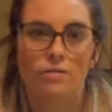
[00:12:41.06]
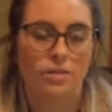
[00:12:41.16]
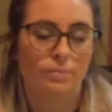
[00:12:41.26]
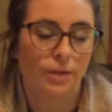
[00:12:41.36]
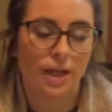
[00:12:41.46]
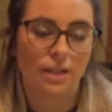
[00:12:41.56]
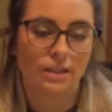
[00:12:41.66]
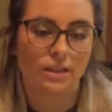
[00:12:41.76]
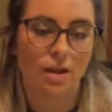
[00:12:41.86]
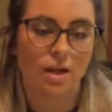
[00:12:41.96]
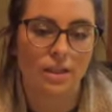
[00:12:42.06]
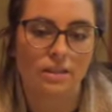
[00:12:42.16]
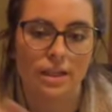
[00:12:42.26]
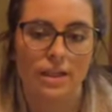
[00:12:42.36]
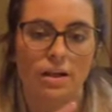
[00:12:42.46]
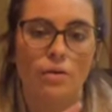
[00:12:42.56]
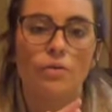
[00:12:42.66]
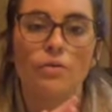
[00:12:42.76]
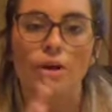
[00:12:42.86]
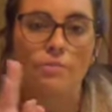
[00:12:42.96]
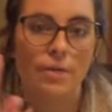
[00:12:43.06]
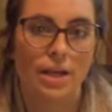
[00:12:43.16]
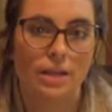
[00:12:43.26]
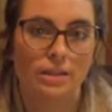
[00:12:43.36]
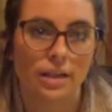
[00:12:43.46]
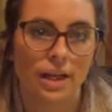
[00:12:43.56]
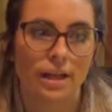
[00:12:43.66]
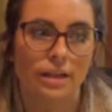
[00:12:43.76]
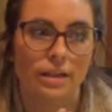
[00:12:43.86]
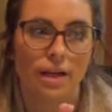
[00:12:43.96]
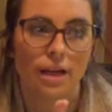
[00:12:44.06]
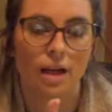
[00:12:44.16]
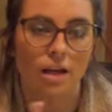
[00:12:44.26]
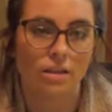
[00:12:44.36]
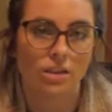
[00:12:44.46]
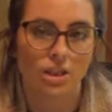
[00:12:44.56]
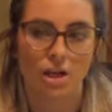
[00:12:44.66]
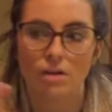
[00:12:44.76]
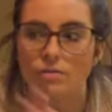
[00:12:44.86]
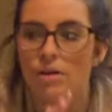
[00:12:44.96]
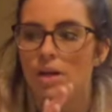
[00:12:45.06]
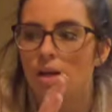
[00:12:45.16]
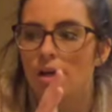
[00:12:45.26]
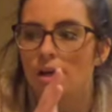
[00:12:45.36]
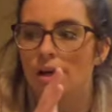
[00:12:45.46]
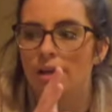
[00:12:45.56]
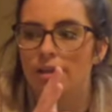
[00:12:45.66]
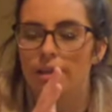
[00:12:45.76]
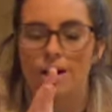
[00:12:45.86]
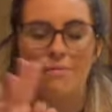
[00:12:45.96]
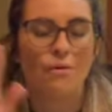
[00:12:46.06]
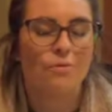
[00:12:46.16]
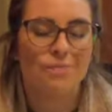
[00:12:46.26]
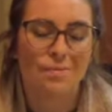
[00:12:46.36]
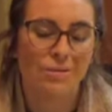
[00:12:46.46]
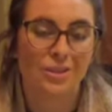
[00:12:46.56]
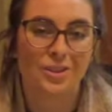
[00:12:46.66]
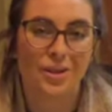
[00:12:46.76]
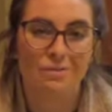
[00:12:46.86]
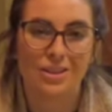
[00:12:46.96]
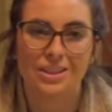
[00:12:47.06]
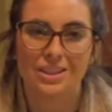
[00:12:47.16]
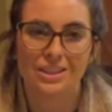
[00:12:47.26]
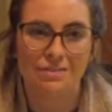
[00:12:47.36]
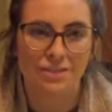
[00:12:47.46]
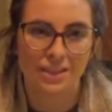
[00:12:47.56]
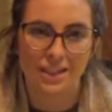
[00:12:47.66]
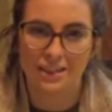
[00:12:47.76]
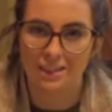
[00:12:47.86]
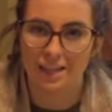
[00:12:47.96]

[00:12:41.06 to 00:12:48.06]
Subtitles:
spaghetti sauce and our own green beans canned on the shelf, and like our own maple syrup, like just different things.